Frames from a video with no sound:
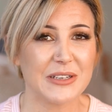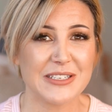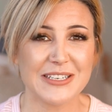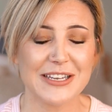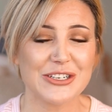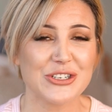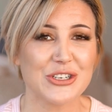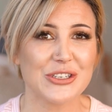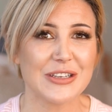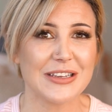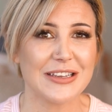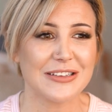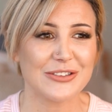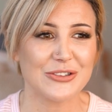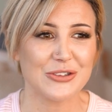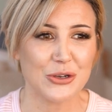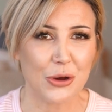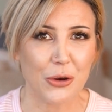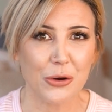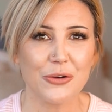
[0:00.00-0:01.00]

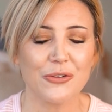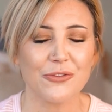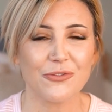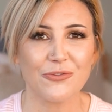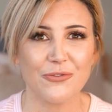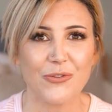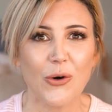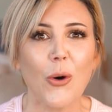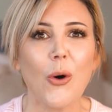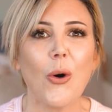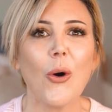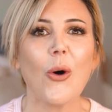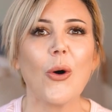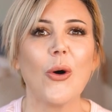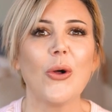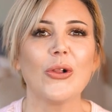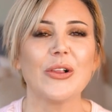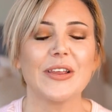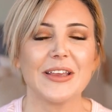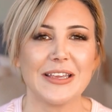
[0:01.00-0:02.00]
potentially don't
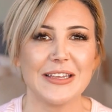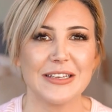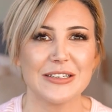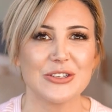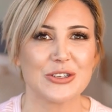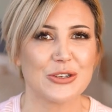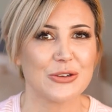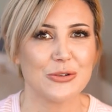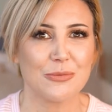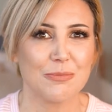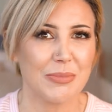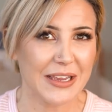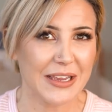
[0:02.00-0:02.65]
fall into